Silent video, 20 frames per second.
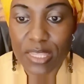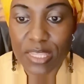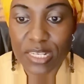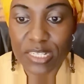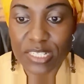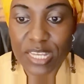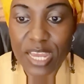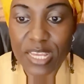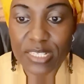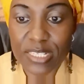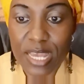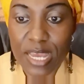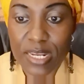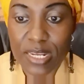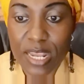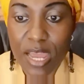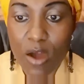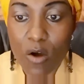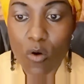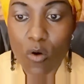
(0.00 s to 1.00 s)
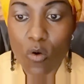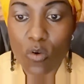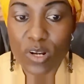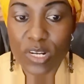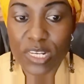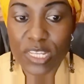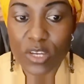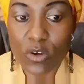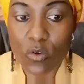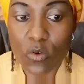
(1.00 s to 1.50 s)
The ties are now
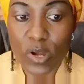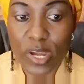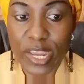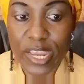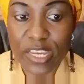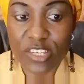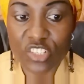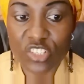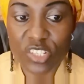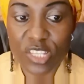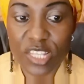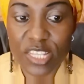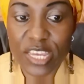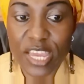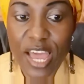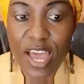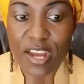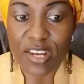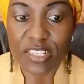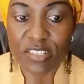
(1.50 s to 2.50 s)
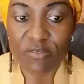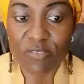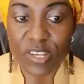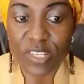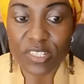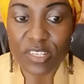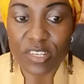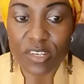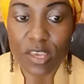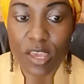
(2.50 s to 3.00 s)
only occasionally
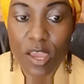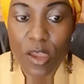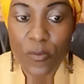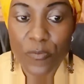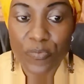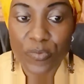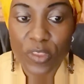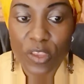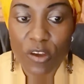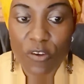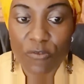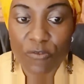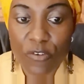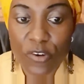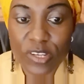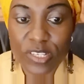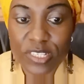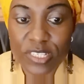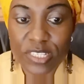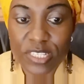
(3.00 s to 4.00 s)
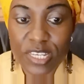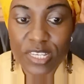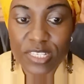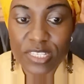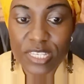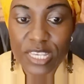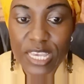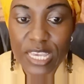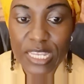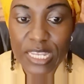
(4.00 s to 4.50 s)
activated, for
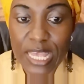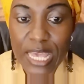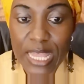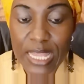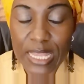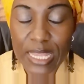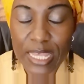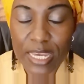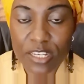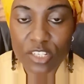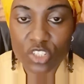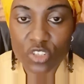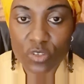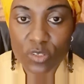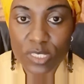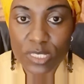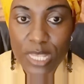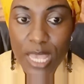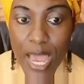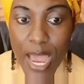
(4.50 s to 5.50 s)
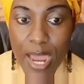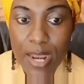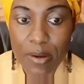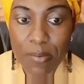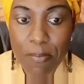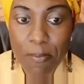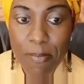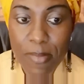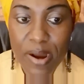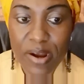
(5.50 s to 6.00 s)
instance, in elections
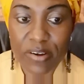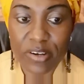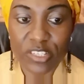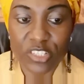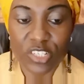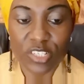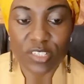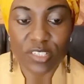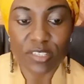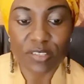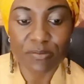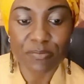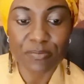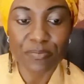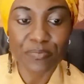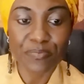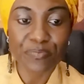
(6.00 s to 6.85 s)
and marriages.